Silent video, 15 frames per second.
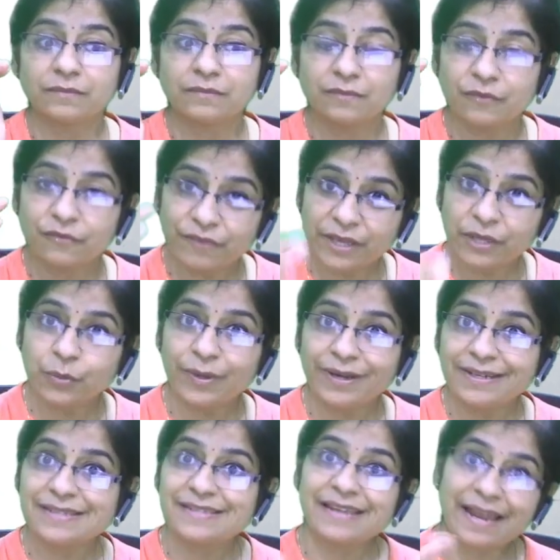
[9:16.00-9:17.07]
when you
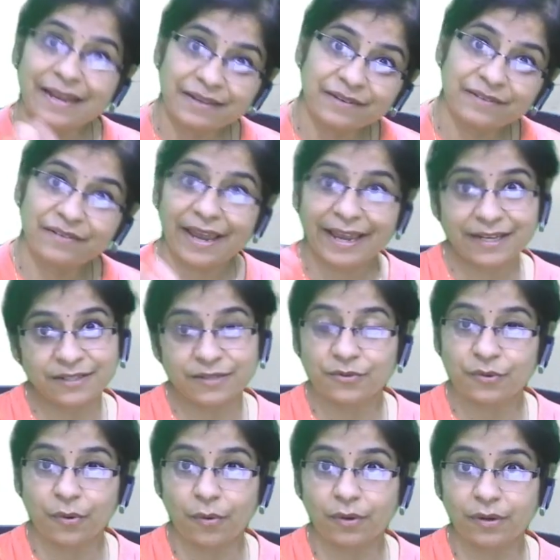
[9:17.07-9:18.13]
understand the right and
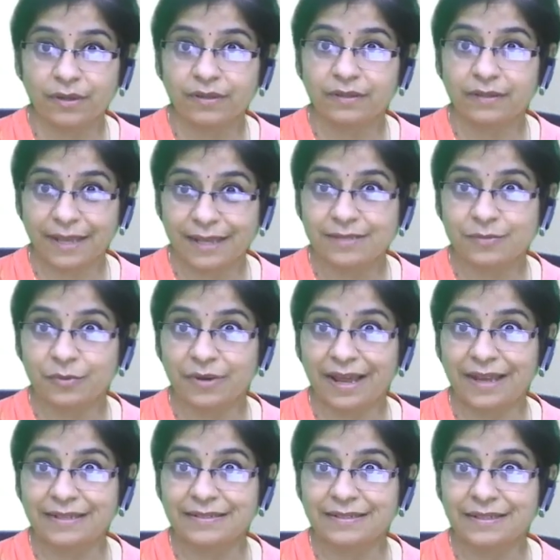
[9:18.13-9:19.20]
wrong. That's
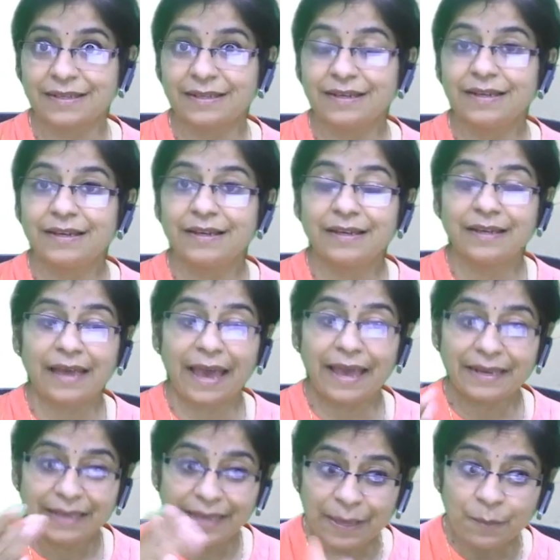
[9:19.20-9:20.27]
morality.
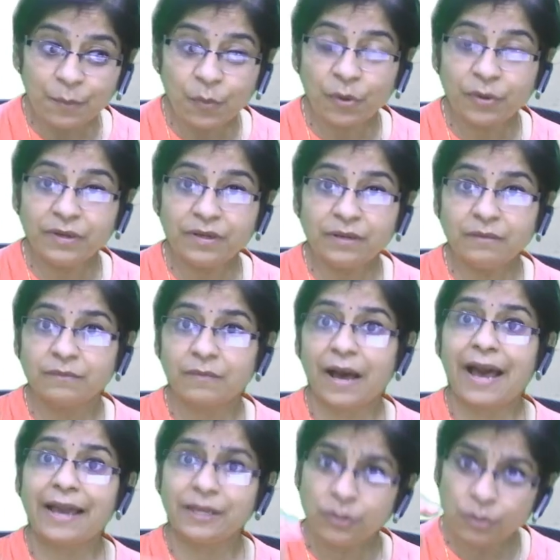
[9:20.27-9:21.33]
And immoral,
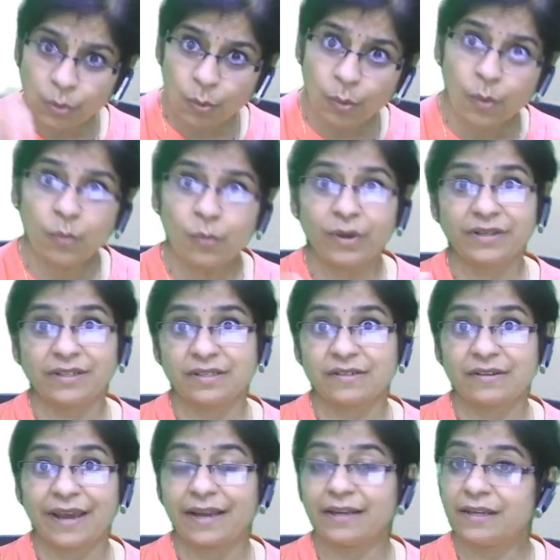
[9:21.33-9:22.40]
I know what is
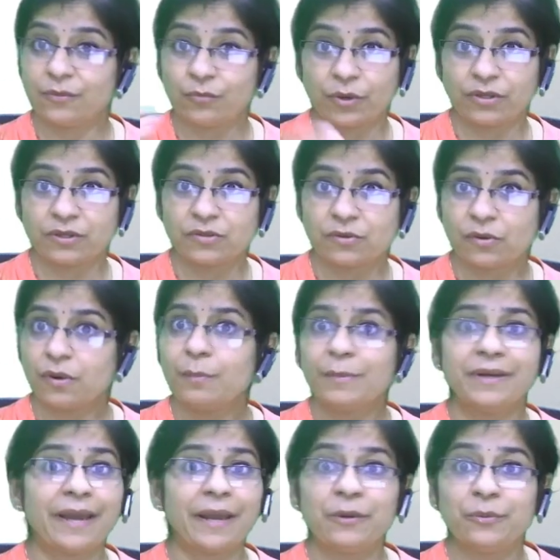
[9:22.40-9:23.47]
right and what is wrong,
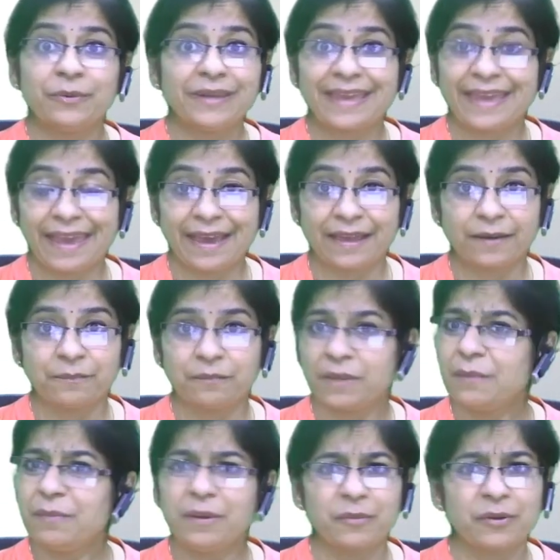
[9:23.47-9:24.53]
but I don't care.
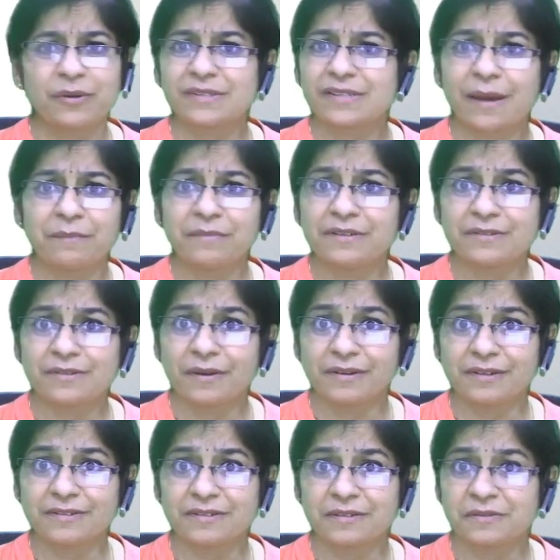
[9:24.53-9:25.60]
Maybe because I'm
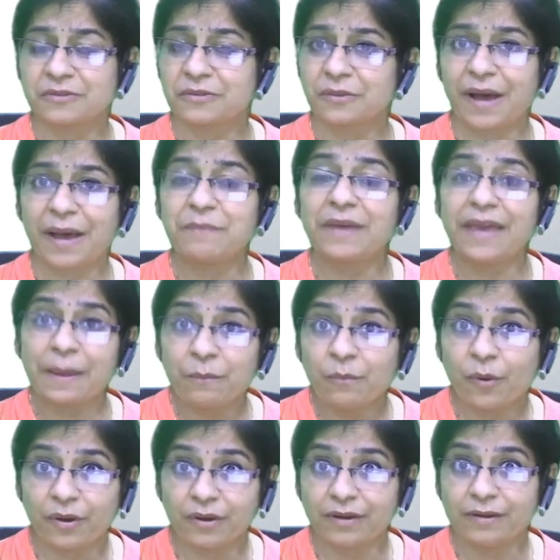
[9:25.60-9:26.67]
dishonest. So I'm
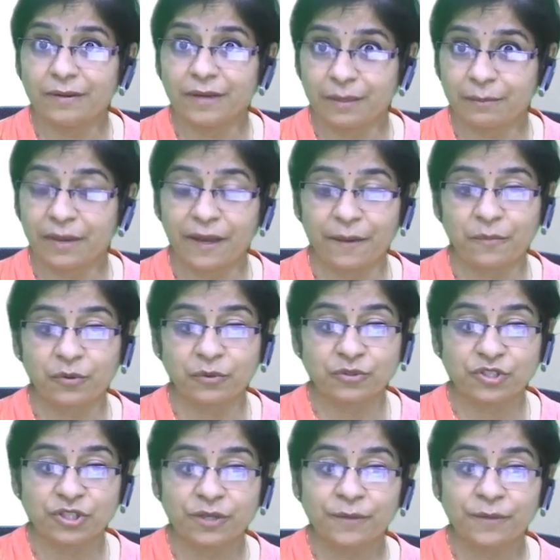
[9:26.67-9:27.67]
immoral in my approach.